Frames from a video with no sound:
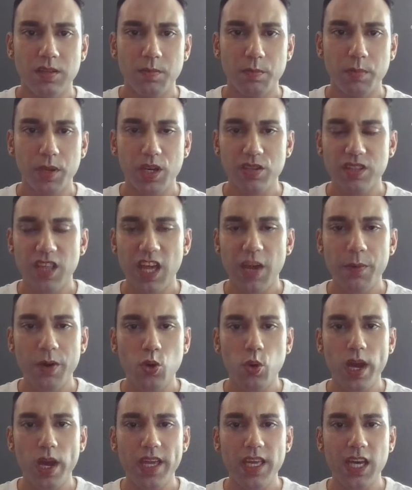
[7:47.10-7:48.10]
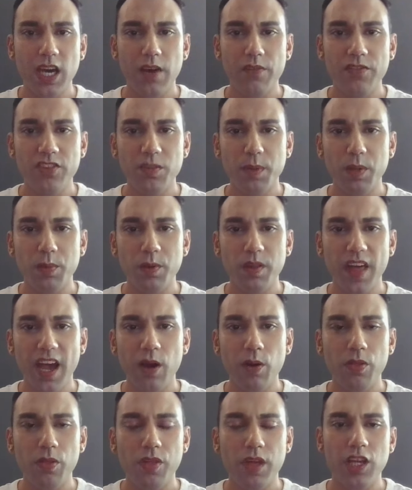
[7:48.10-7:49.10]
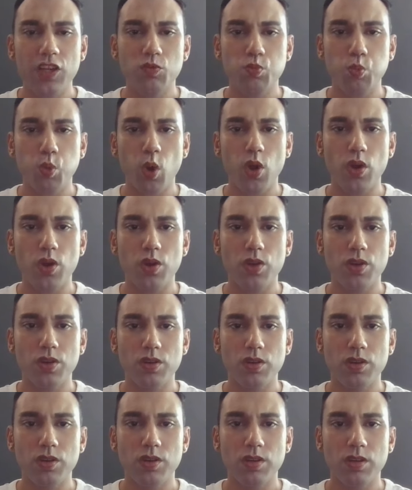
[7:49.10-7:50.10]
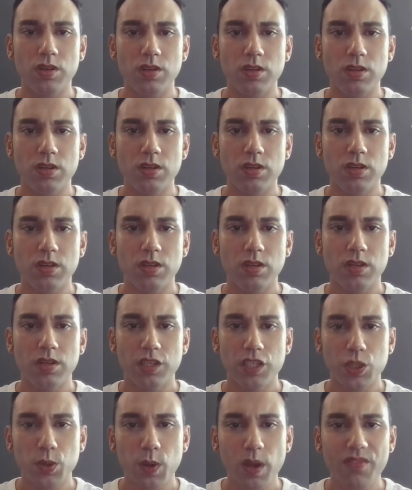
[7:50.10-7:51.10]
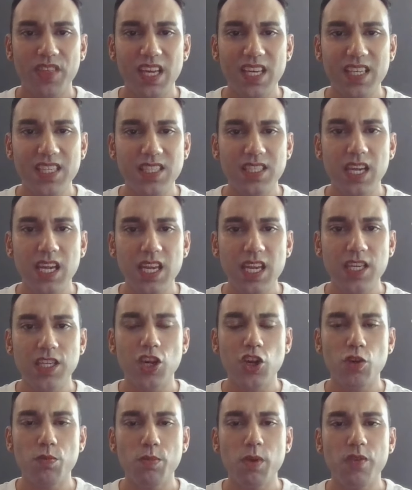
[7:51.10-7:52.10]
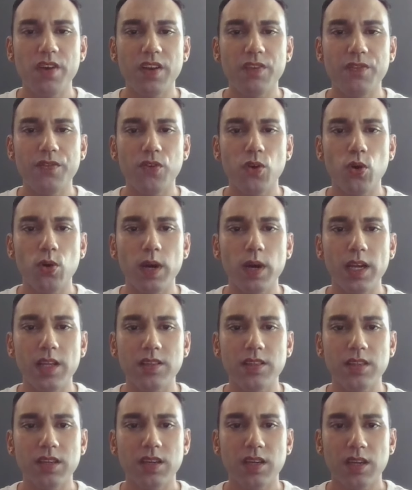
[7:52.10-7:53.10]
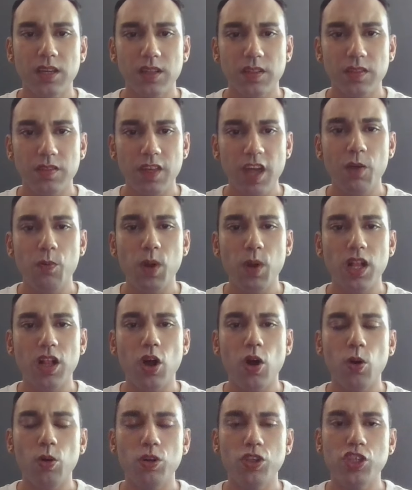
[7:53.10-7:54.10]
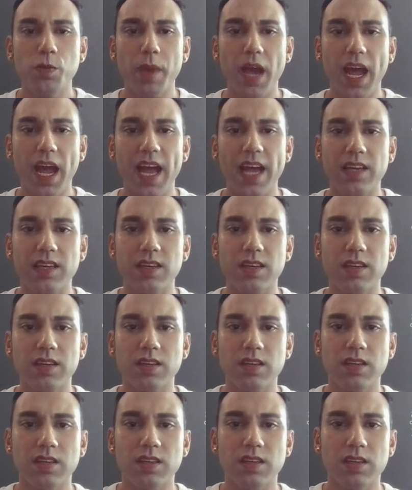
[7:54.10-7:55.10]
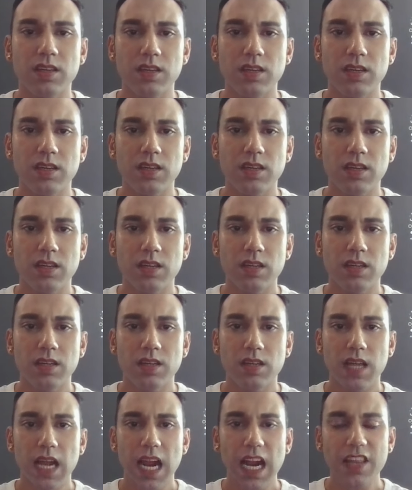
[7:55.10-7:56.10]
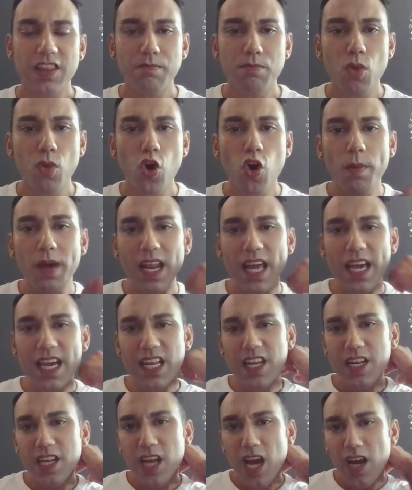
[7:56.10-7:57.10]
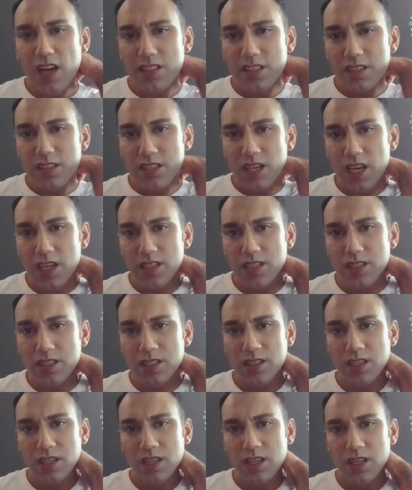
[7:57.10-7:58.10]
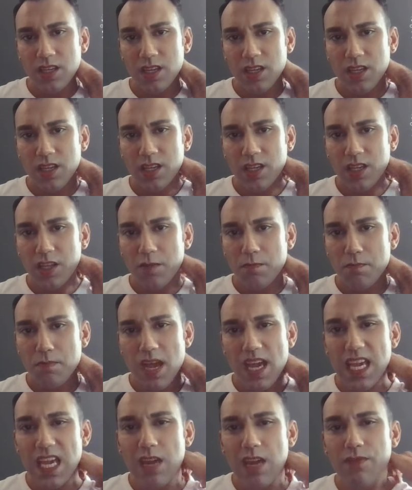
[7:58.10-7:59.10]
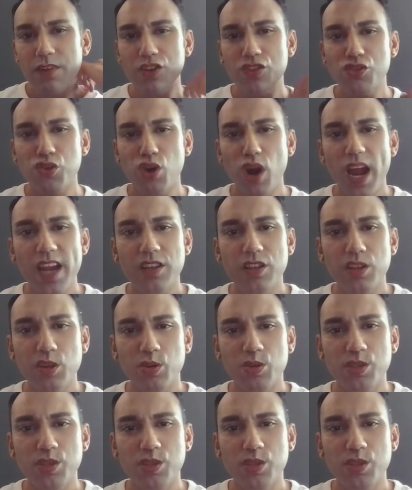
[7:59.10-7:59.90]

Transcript: because they were quite comfortable with how things were. So if they see you moving forward, they will hold you back. And the more malignant narcissists may even try to